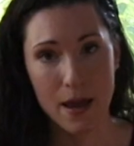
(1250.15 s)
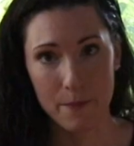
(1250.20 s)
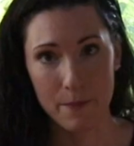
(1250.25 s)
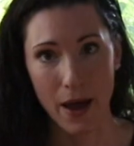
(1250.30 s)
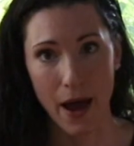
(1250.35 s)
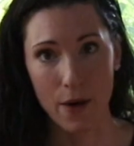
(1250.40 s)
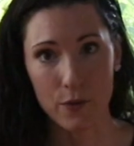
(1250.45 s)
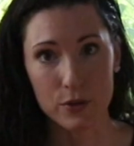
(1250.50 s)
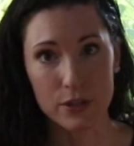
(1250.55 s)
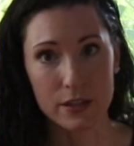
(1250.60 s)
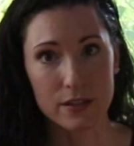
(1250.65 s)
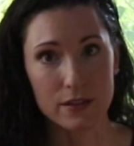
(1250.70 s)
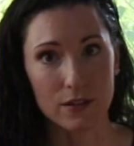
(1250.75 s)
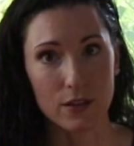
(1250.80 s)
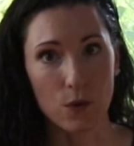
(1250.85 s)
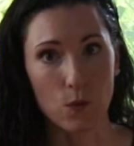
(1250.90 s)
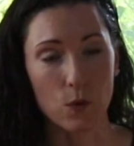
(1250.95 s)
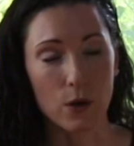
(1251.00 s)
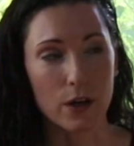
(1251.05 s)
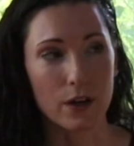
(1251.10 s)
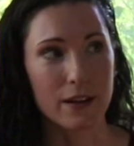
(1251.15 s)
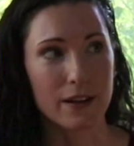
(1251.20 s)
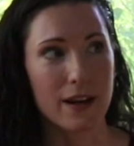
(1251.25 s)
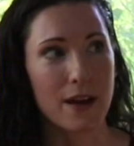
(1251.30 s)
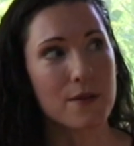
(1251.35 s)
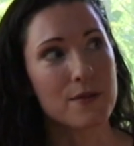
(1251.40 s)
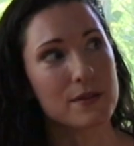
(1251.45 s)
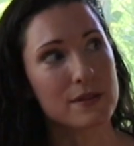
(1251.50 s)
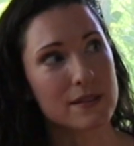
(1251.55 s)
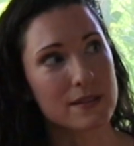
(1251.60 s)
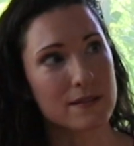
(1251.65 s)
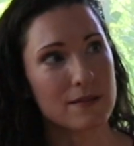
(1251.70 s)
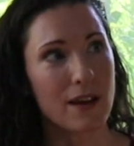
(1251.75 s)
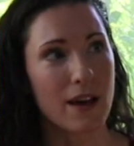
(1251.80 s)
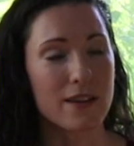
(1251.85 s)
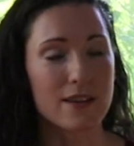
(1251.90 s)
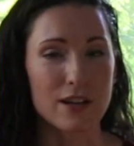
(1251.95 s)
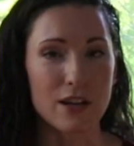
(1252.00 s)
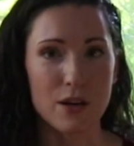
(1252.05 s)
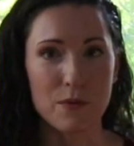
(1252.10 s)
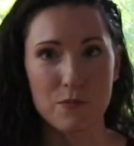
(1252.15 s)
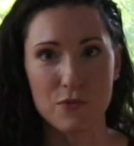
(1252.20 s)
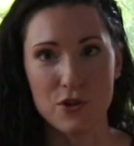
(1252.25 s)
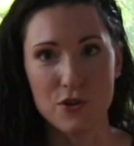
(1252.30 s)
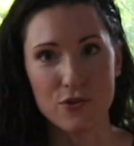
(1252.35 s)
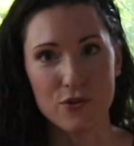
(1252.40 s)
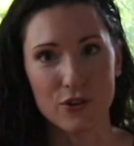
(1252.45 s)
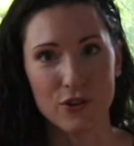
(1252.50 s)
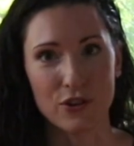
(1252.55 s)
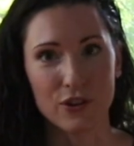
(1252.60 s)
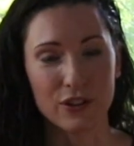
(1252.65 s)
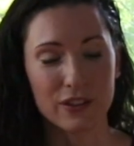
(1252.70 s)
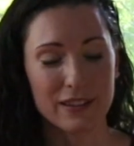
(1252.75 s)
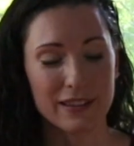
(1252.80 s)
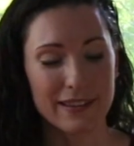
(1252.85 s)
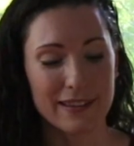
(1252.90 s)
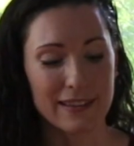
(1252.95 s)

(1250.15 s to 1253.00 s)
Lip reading: Pat was still at work, and I was on the computer